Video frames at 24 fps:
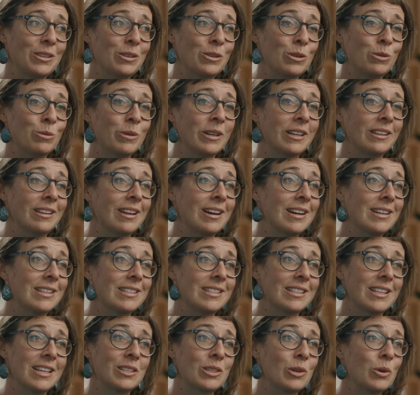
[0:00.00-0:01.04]
you realise
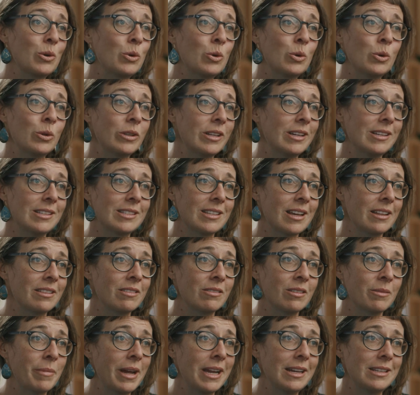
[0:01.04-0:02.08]
there's all these
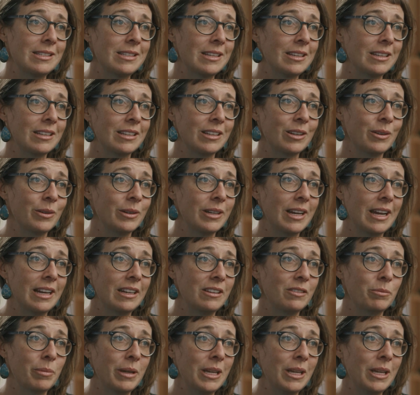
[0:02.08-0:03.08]
other amazing creative